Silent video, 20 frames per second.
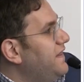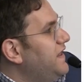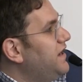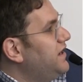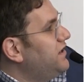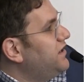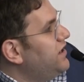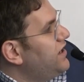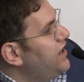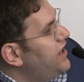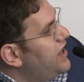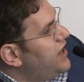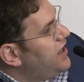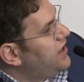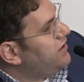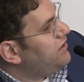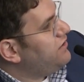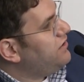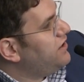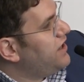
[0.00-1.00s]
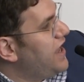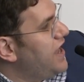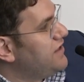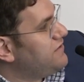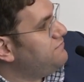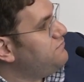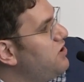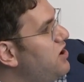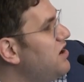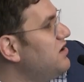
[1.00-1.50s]
then as
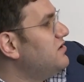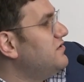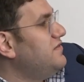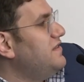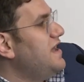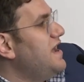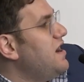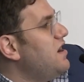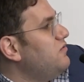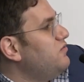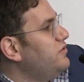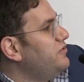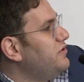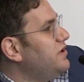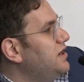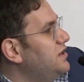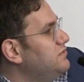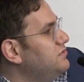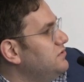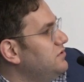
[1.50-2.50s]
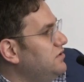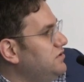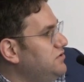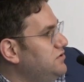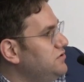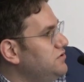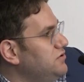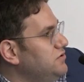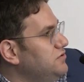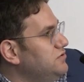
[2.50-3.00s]
part of that, we were able
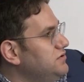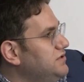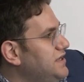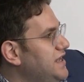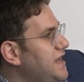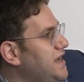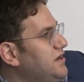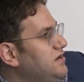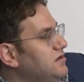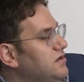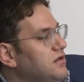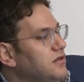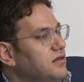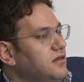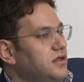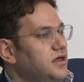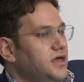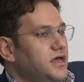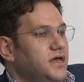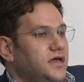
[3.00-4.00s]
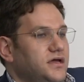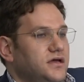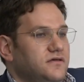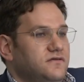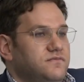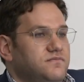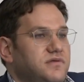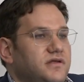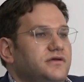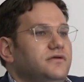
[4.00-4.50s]
to tackle a
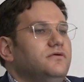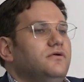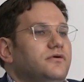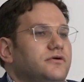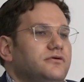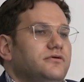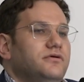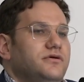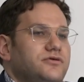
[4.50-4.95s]
split order